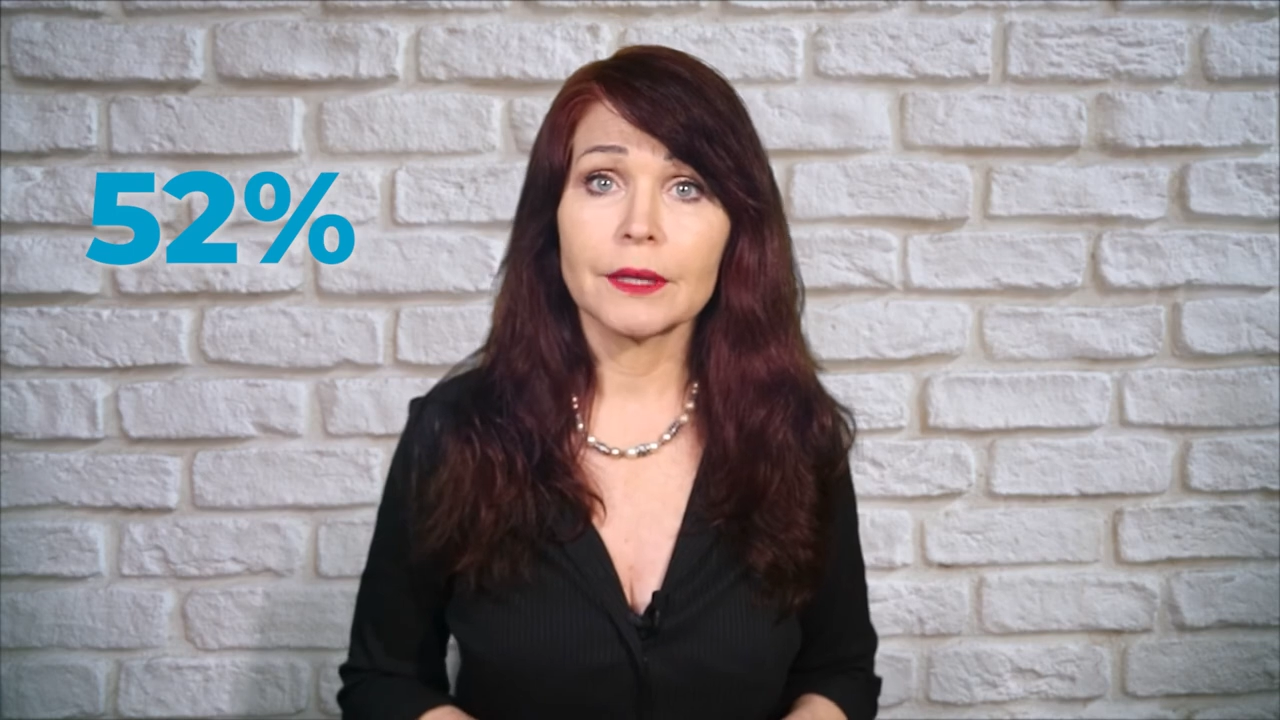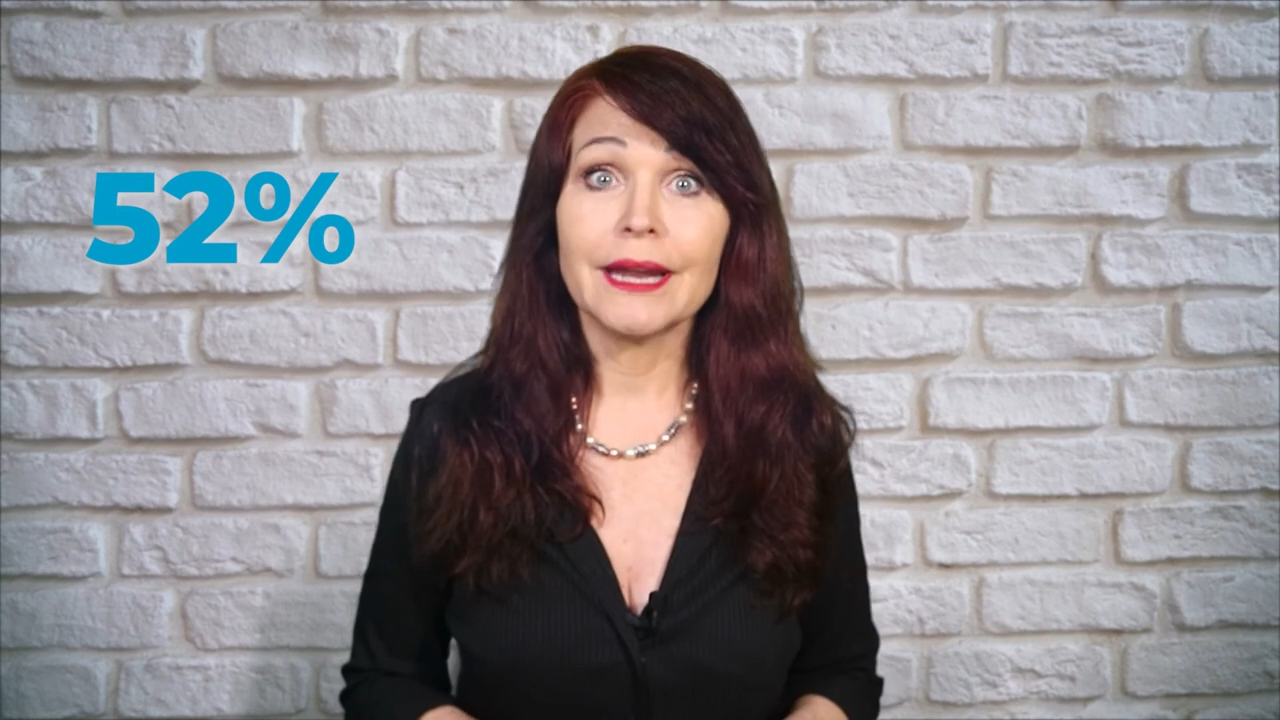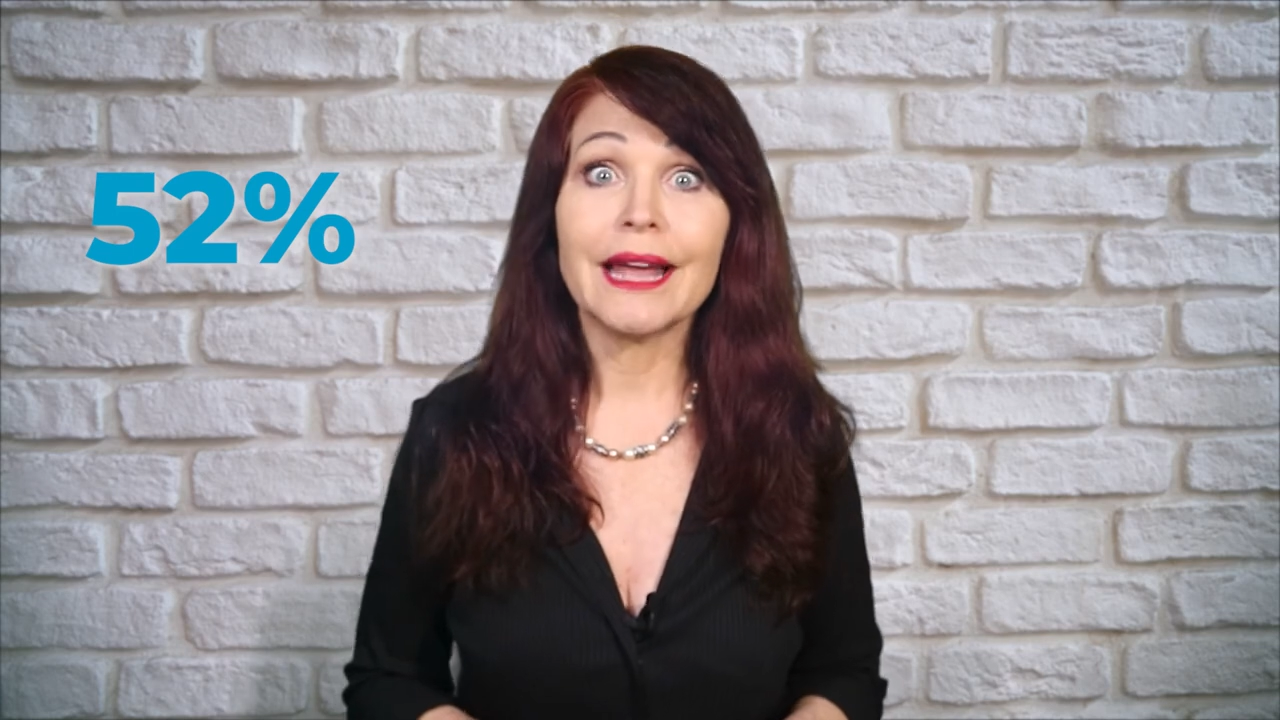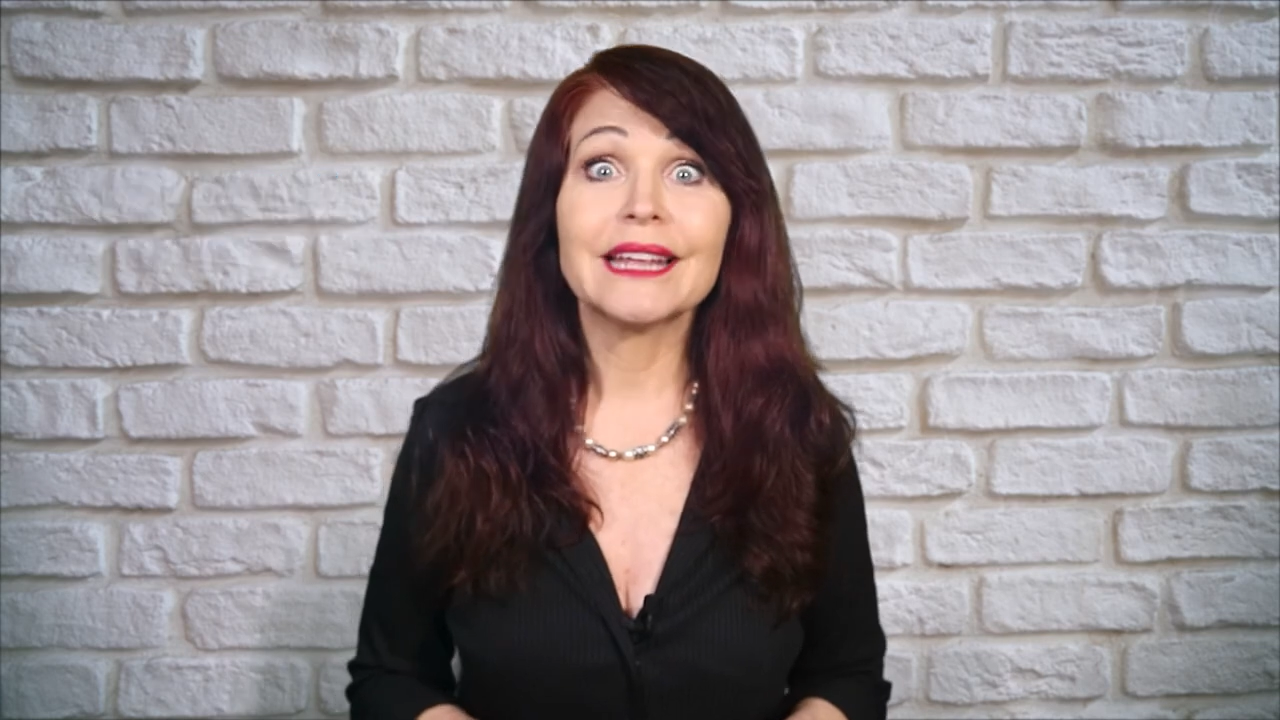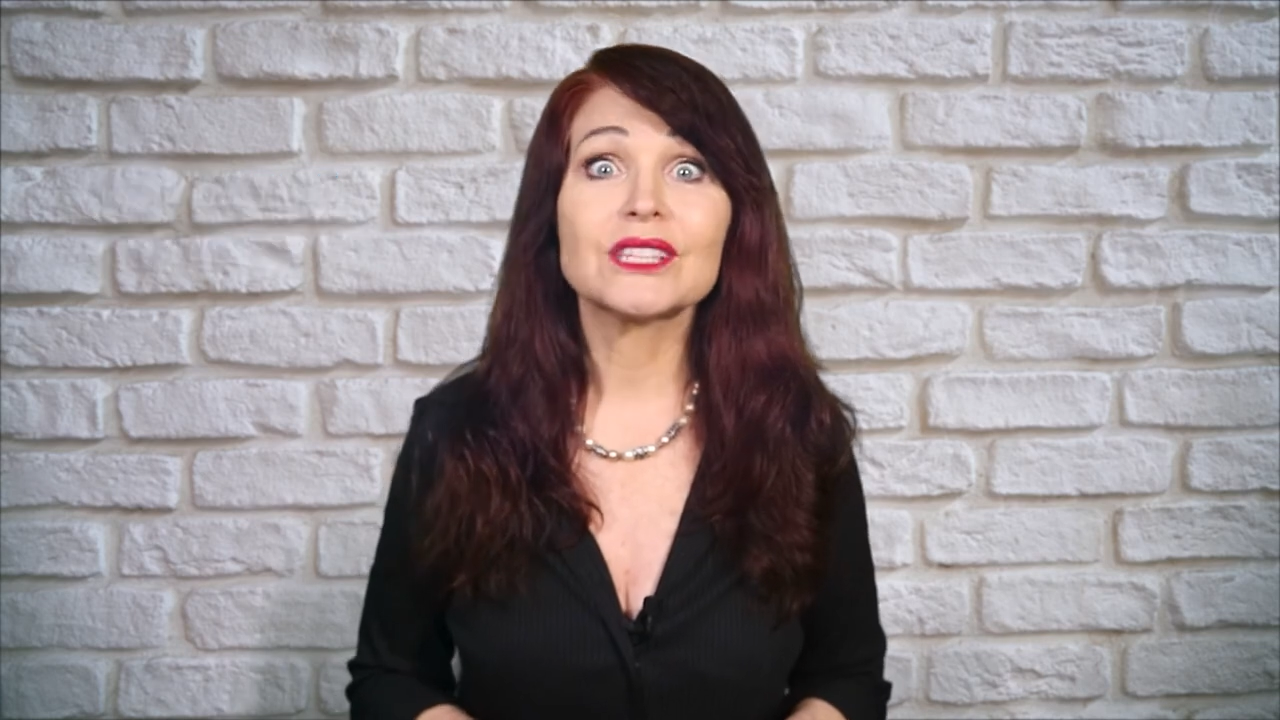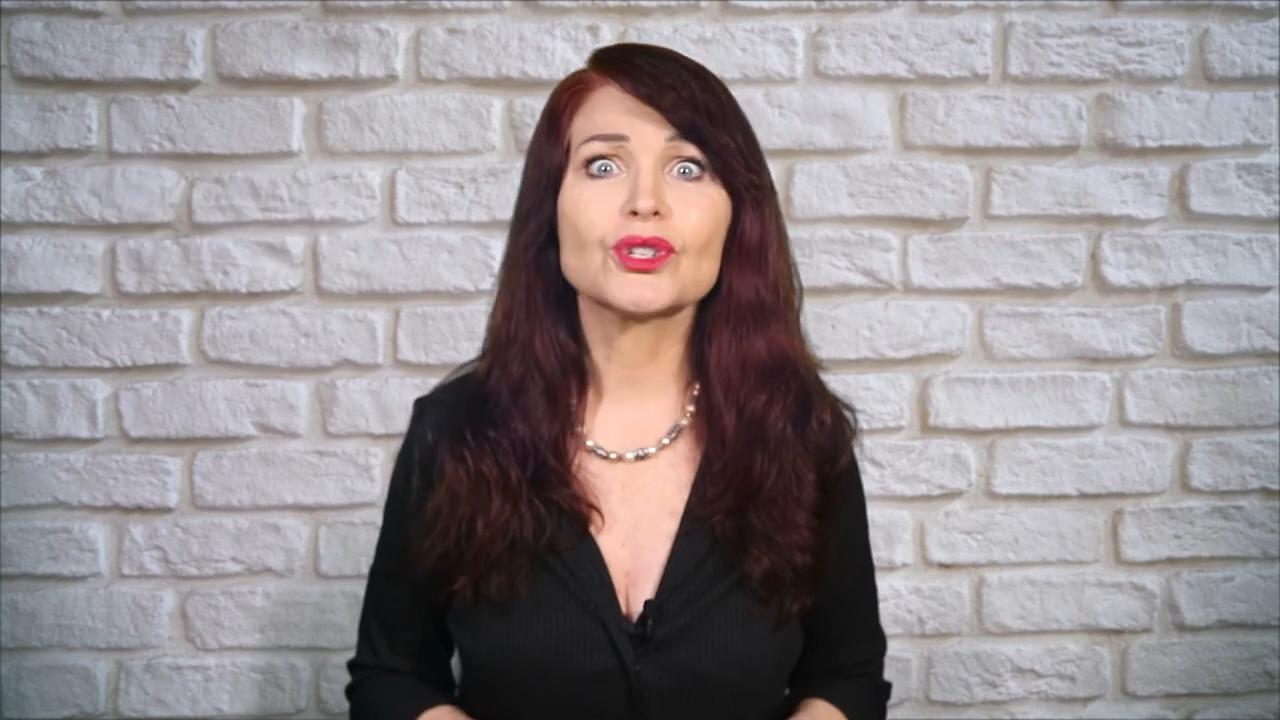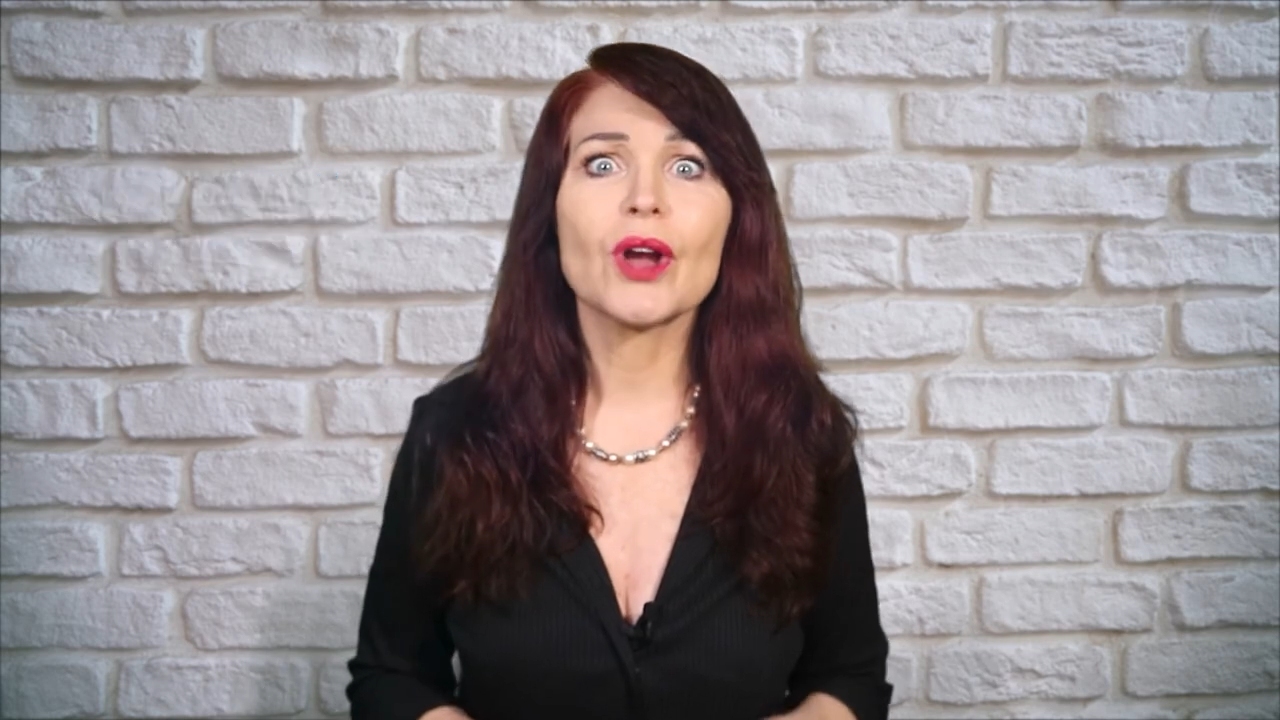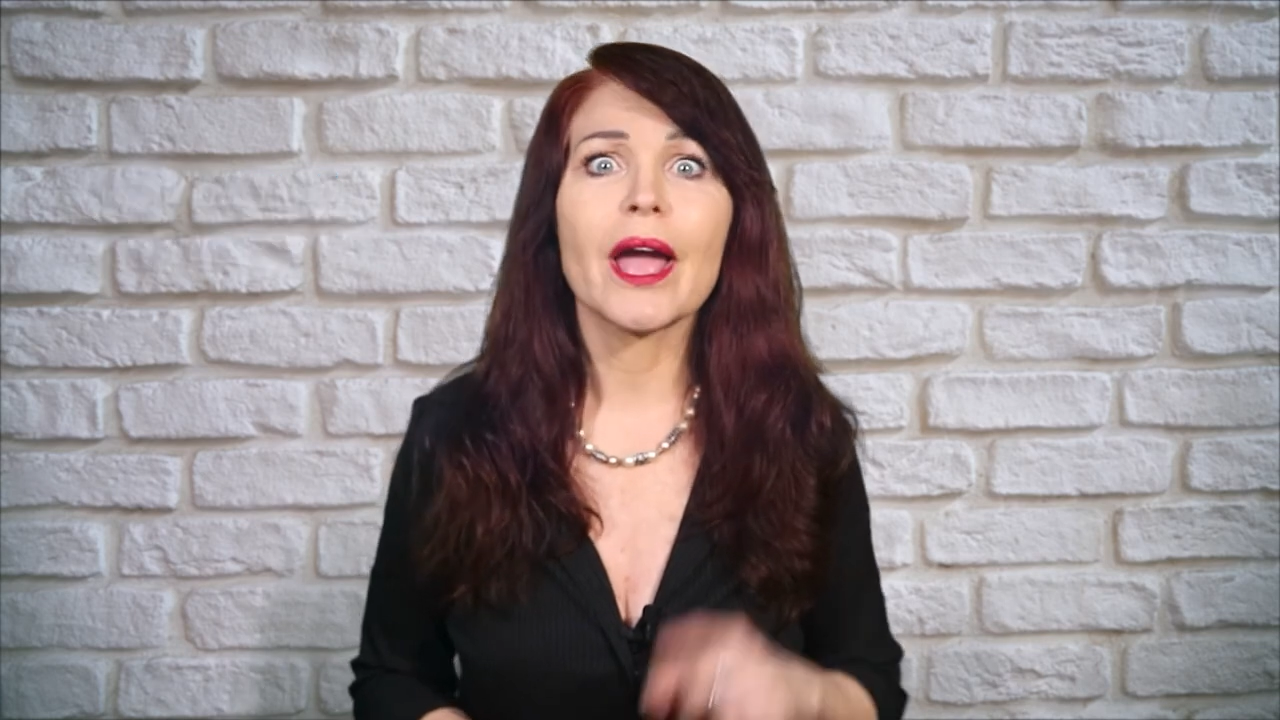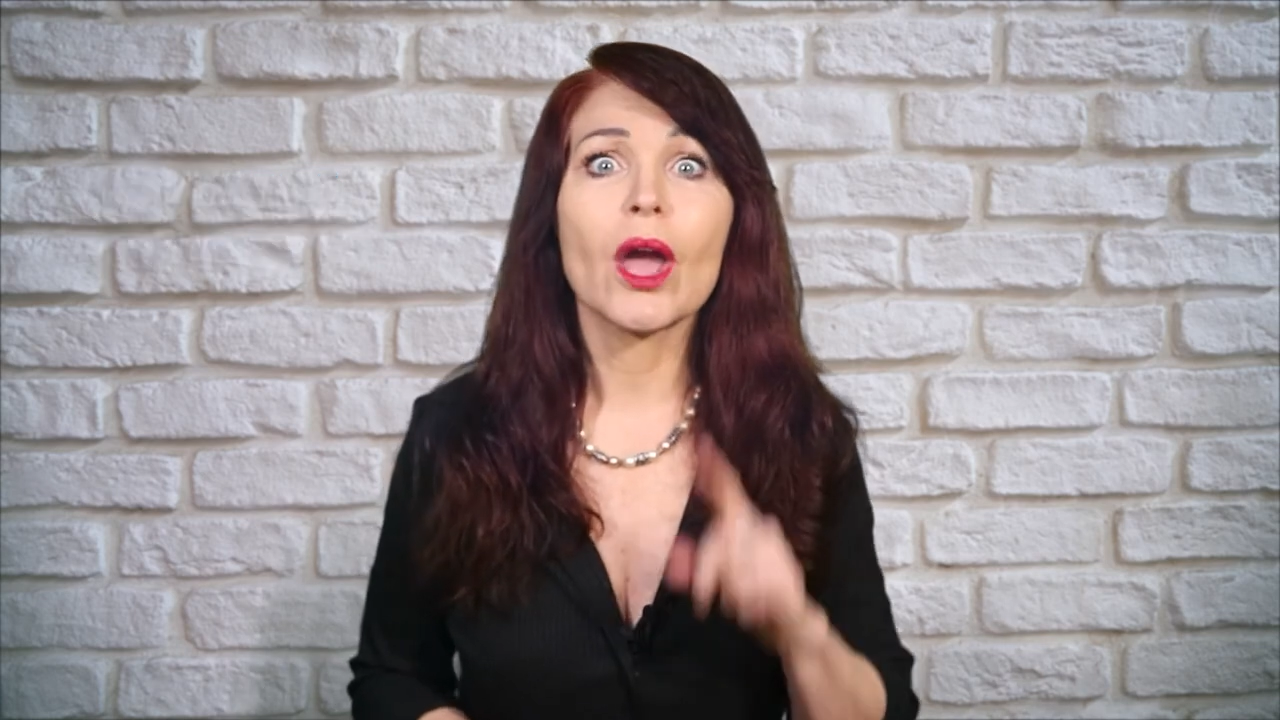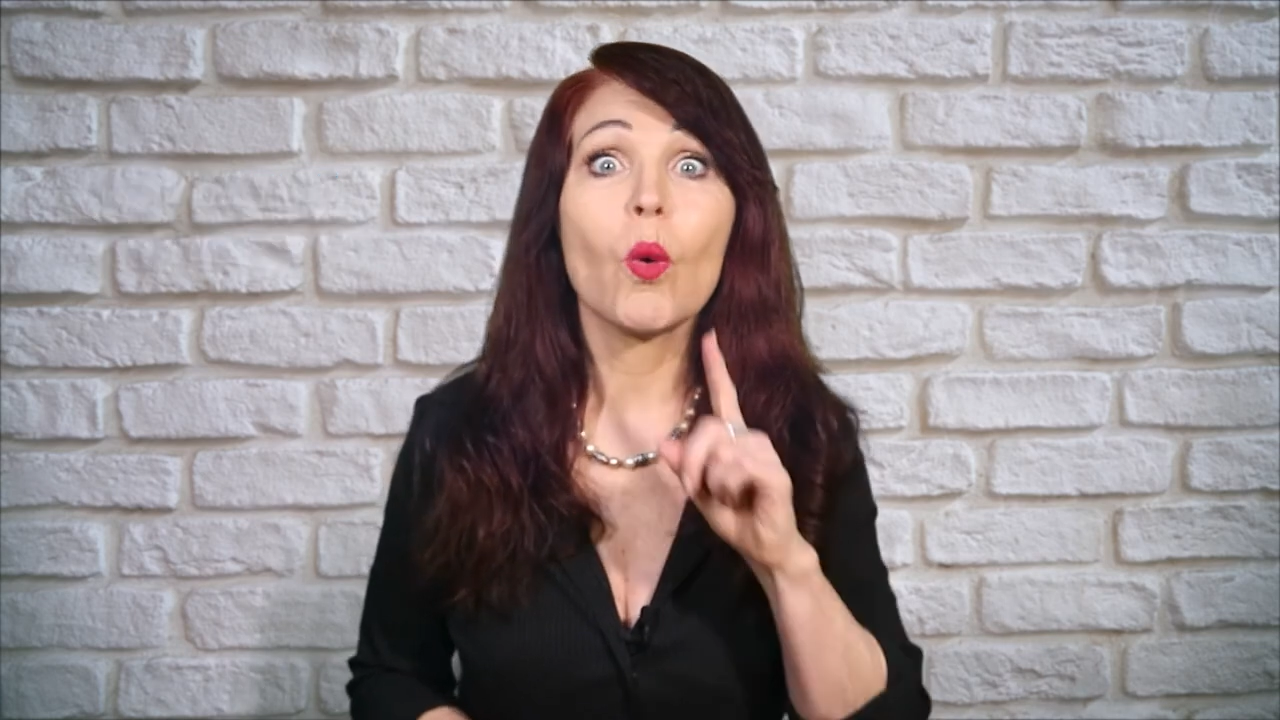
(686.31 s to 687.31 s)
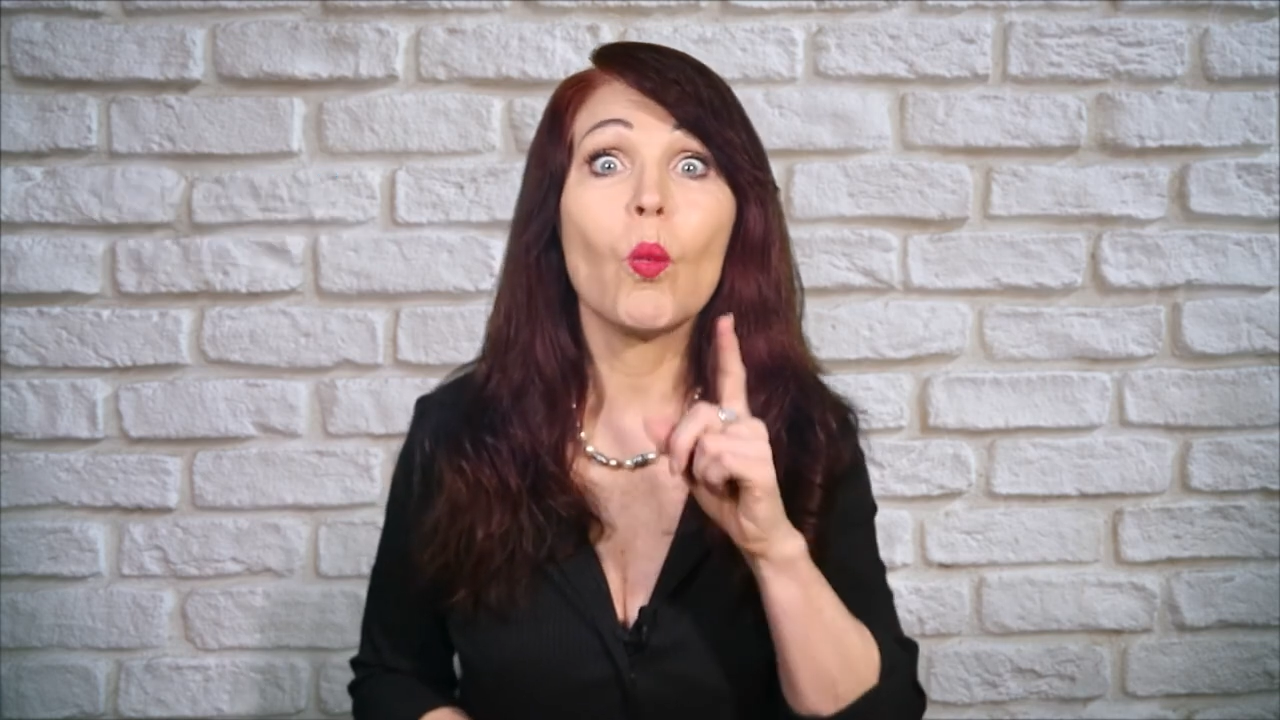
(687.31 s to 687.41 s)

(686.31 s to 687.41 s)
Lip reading: Now let's try